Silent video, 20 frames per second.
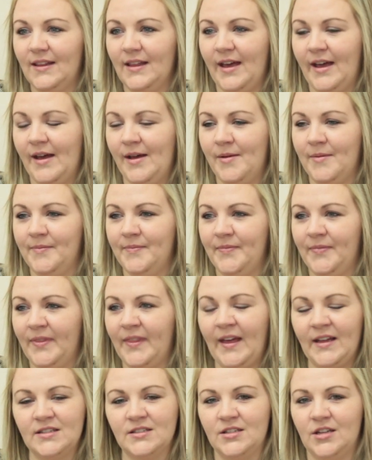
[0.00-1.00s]
um,
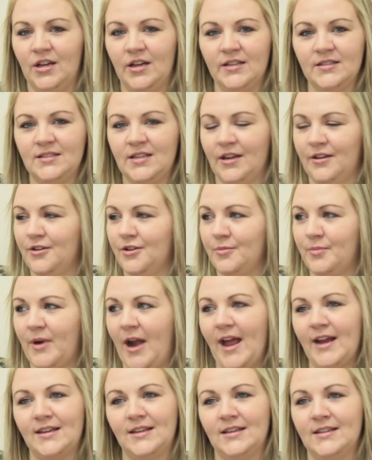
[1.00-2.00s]
that's not standard
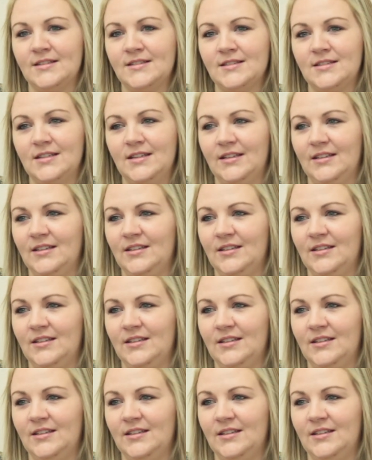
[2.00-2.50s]
practice.